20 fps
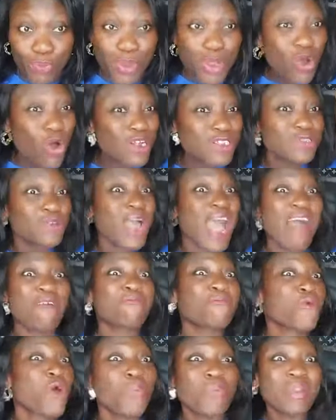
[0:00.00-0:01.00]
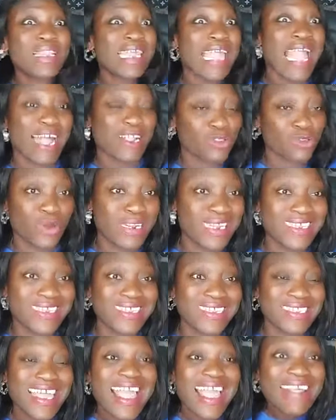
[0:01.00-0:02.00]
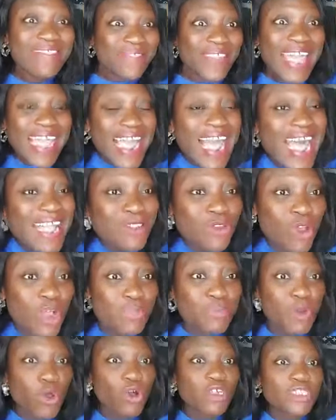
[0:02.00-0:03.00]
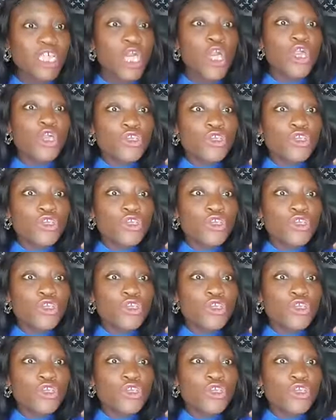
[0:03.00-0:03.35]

because you have properly acknowledged it, they cannot, because